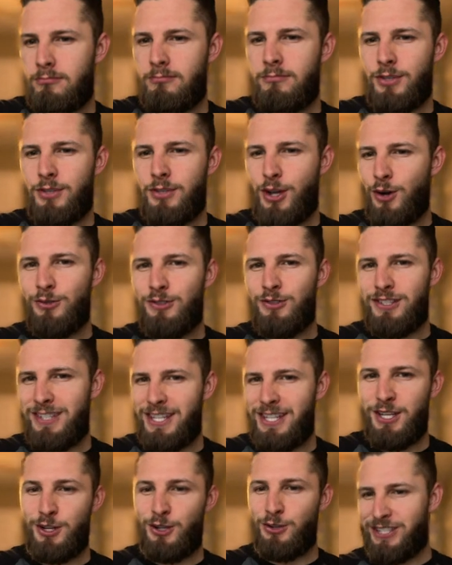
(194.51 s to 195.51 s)
codes
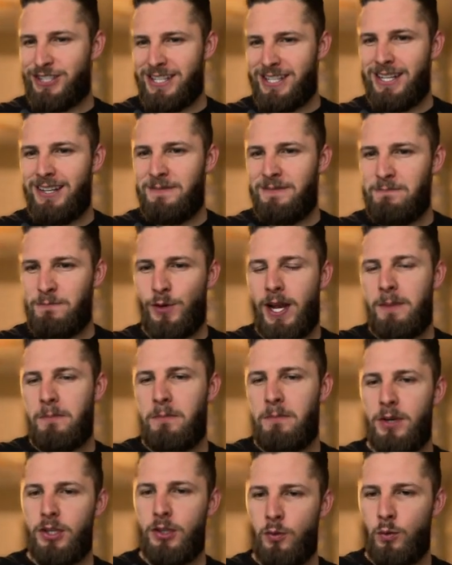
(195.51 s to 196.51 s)
that you don't see, right?
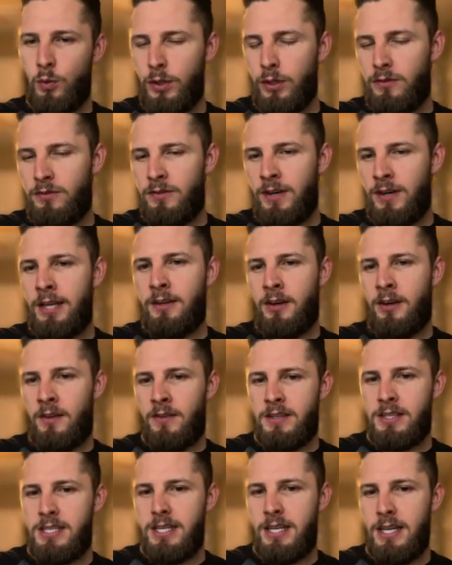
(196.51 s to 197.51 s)
But you will find on
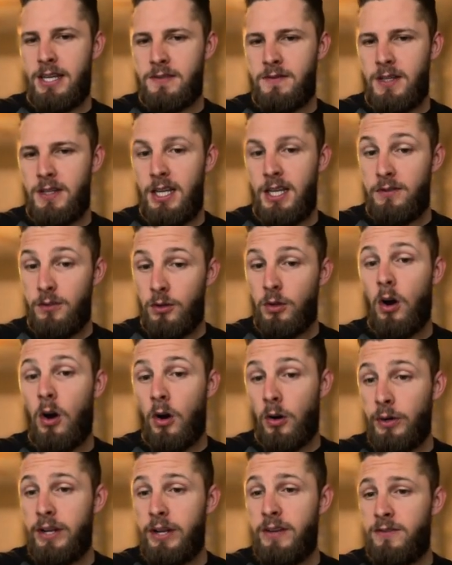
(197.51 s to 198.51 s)
the CSV. If you're
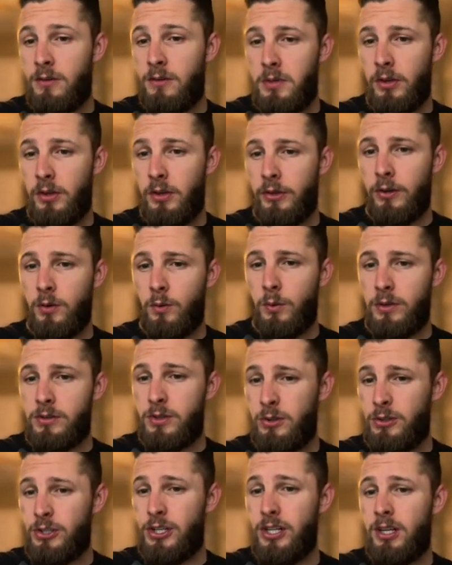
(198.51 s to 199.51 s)
already familiar with
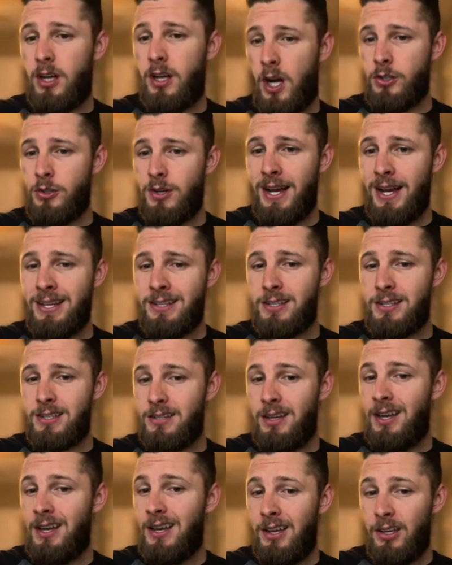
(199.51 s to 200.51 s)
searching contracts,
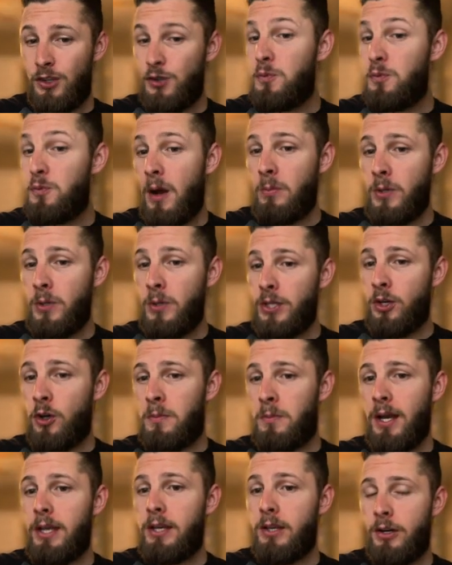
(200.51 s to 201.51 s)
you probably go
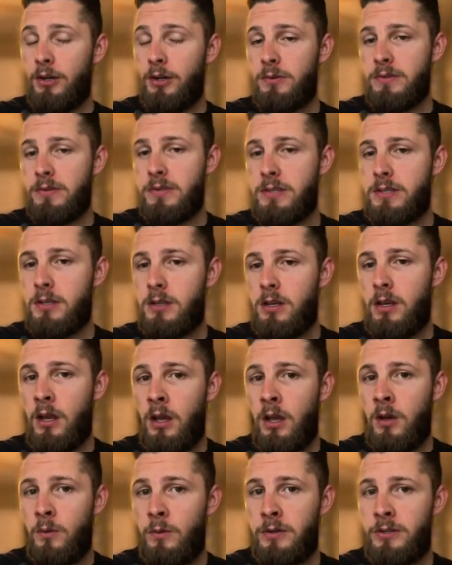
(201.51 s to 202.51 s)
by codes,
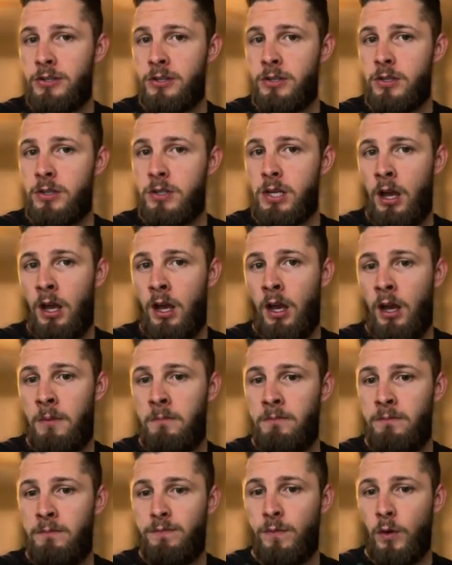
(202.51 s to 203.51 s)
which is,
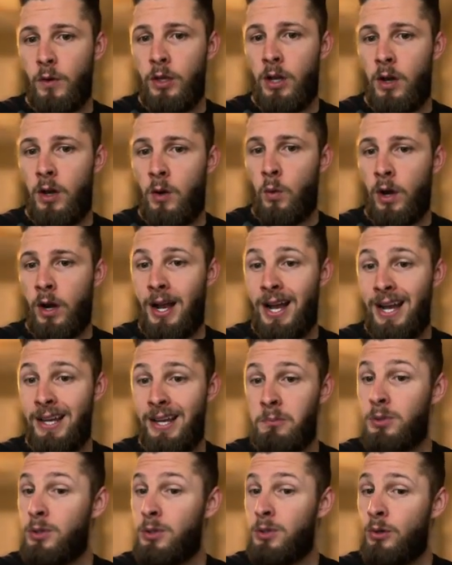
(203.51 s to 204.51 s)
where I
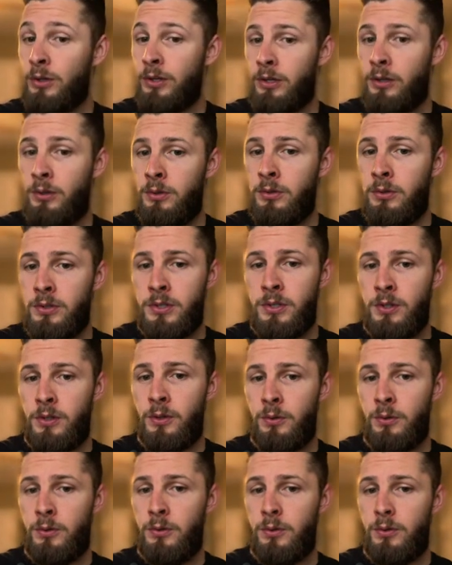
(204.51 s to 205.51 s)
implore you
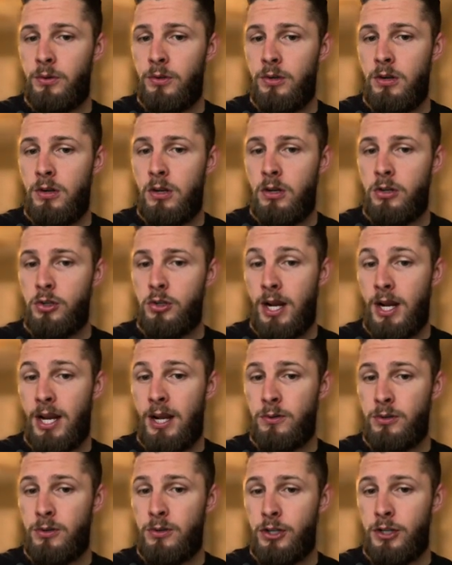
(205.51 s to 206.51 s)
to try
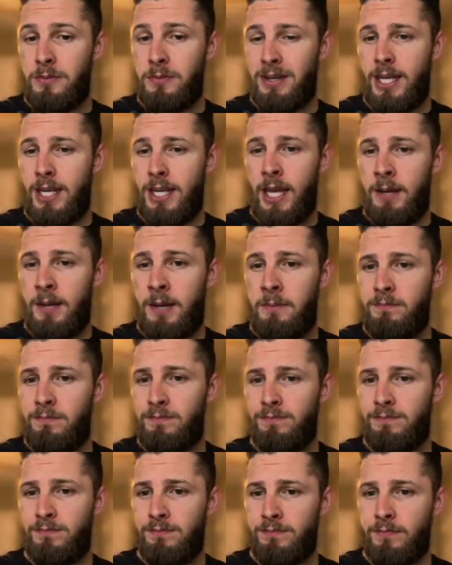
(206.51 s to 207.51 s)
out searching by the name.
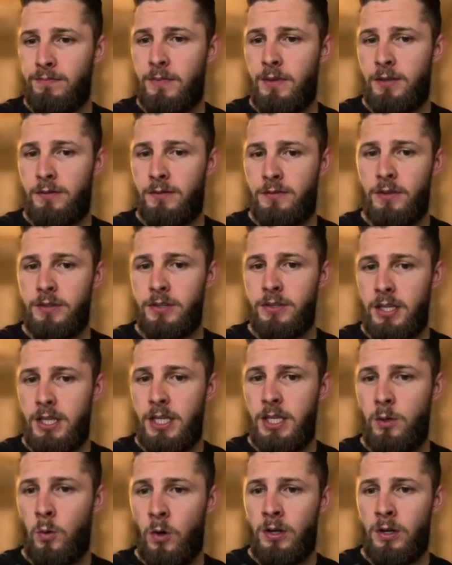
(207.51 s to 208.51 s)
If there's a
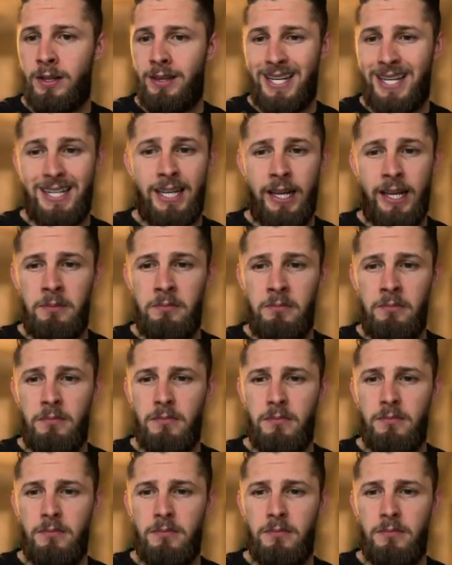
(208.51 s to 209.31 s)
keyword in that name,